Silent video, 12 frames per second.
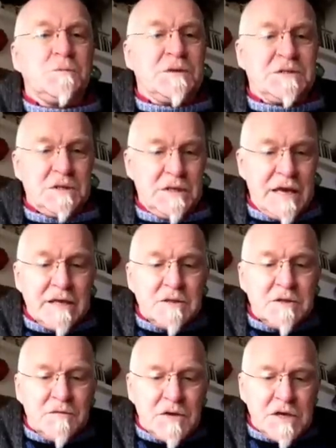But at the
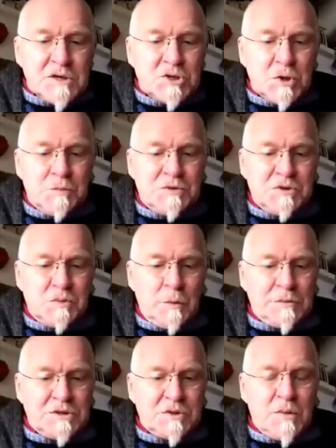end of the year, Jupiter will
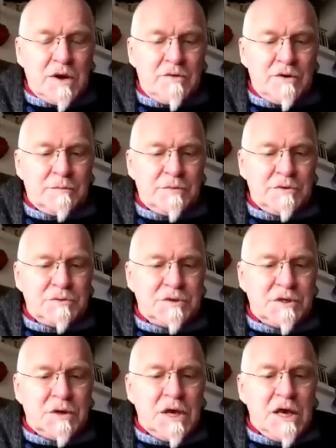be squaring
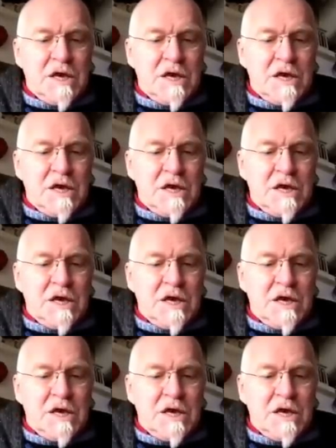Pluto.